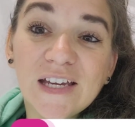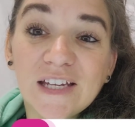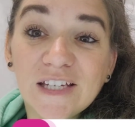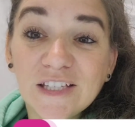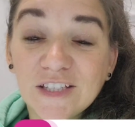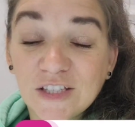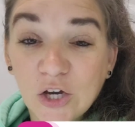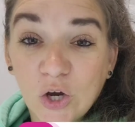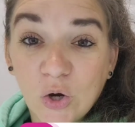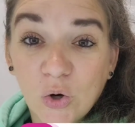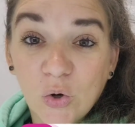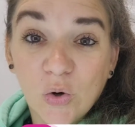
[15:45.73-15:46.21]

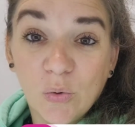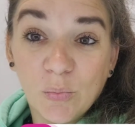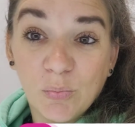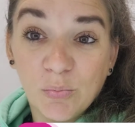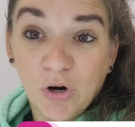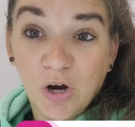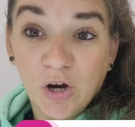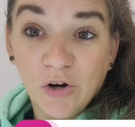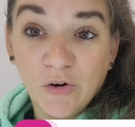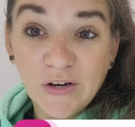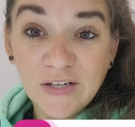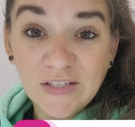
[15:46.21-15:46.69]
So
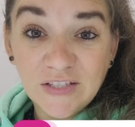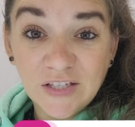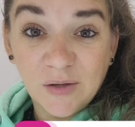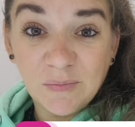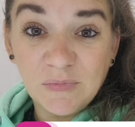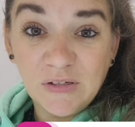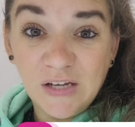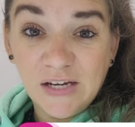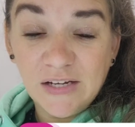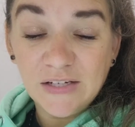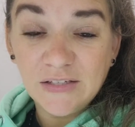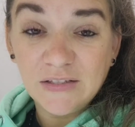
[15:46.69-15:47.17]
progress
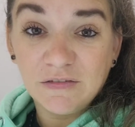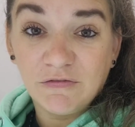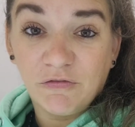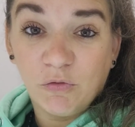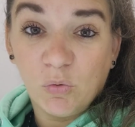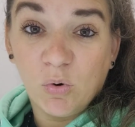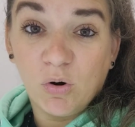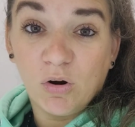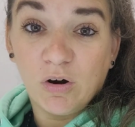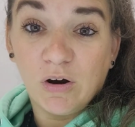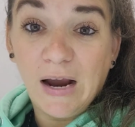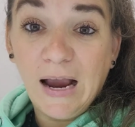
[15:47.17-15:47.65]
updates
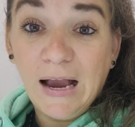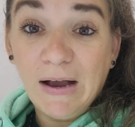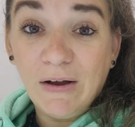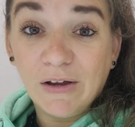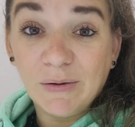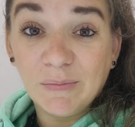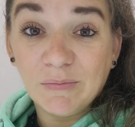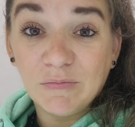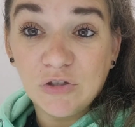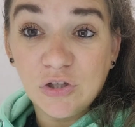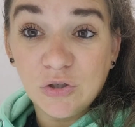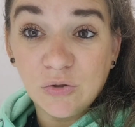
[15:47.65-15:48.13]
for how
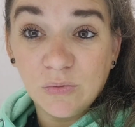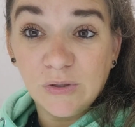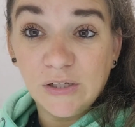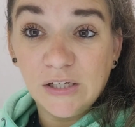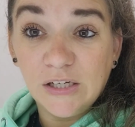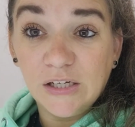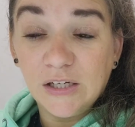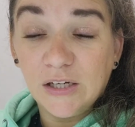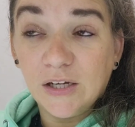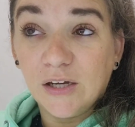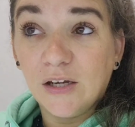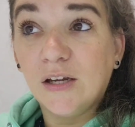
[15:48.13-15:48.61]
I'm
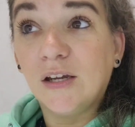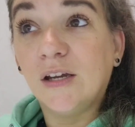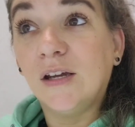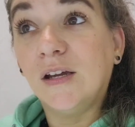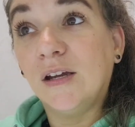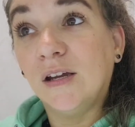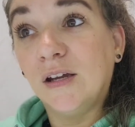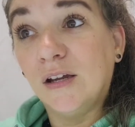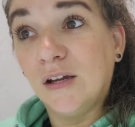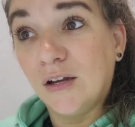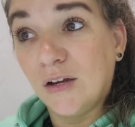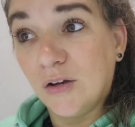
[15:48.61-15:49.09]
doing
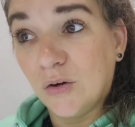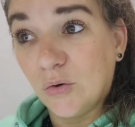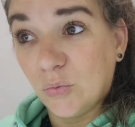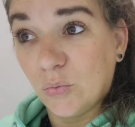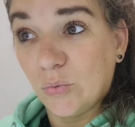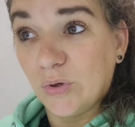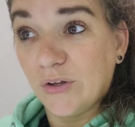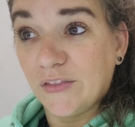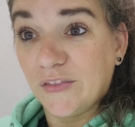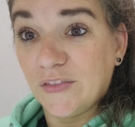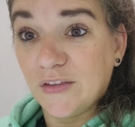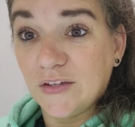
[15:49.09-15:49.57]

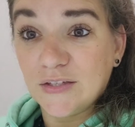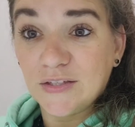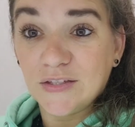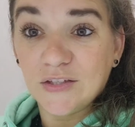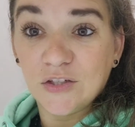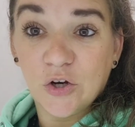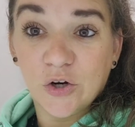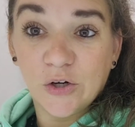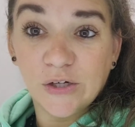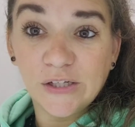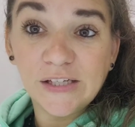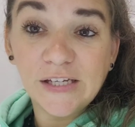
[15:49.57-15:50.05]
with this
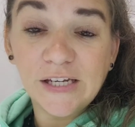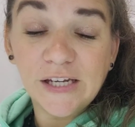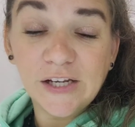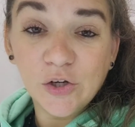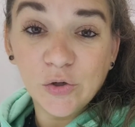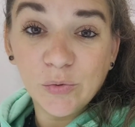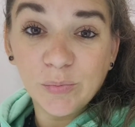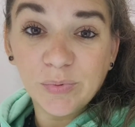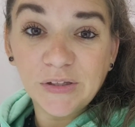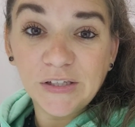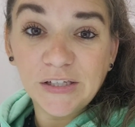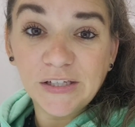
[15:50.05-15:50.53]
dirty
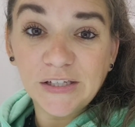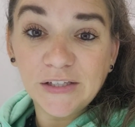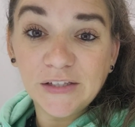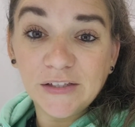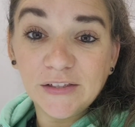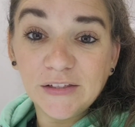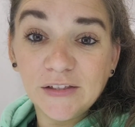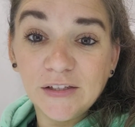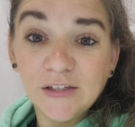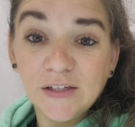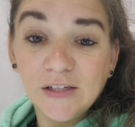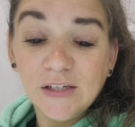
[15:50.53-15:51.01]
keto
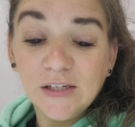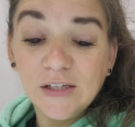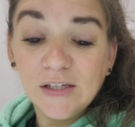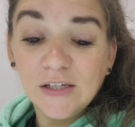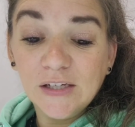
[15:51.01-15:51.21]
plan,